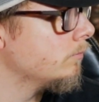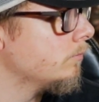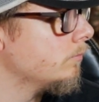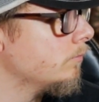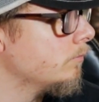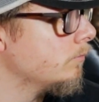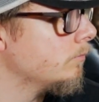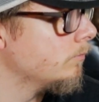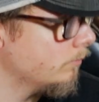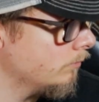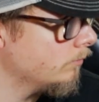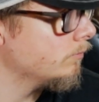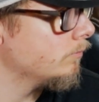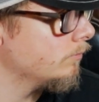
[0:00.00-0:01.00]

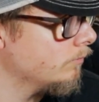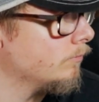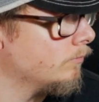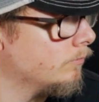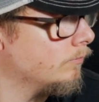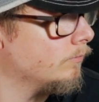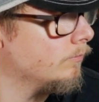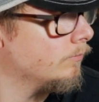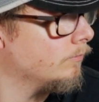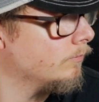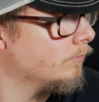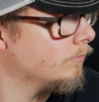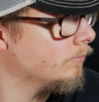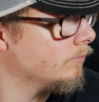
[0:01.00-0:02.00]

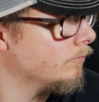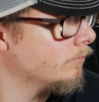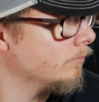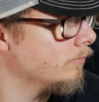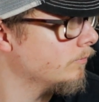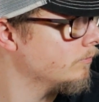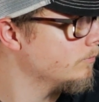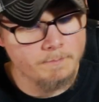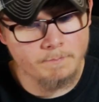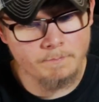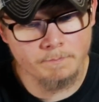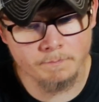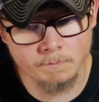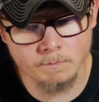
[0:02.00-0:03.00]

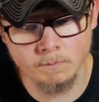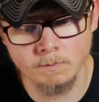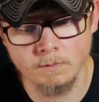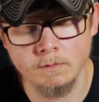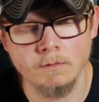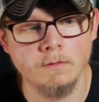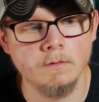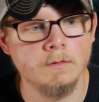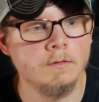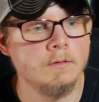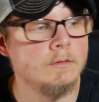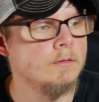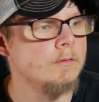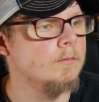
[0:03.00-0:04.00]

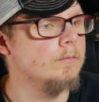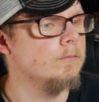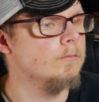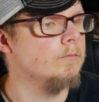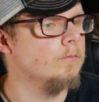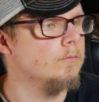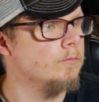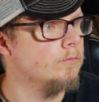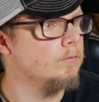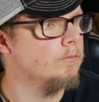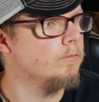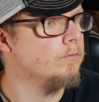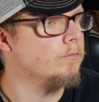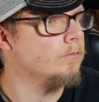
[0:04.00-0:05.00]

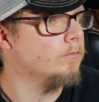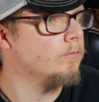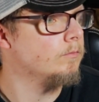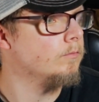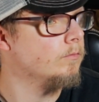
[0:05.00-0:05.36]
(not speaking)